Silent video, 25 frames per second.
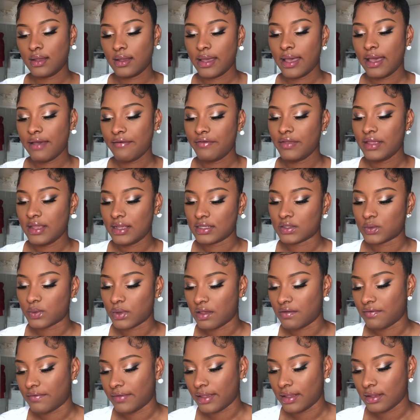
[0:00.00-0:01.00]
I think it's
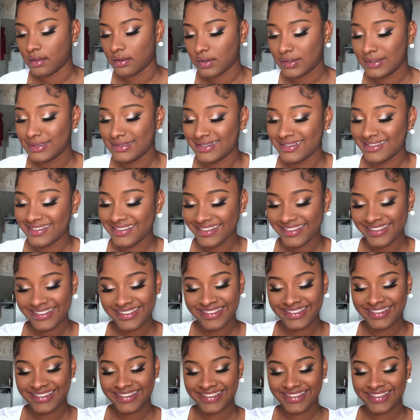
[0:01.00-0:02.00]
worth it.
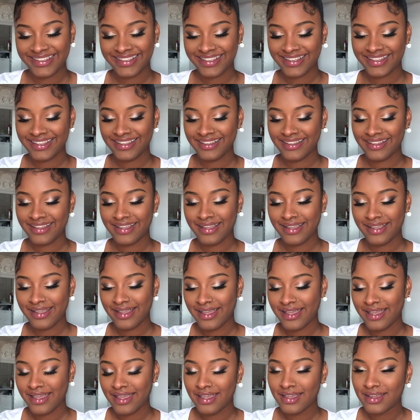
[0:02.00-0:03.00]

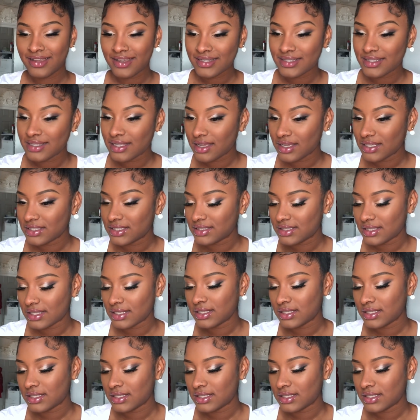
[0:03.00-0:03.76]
Because the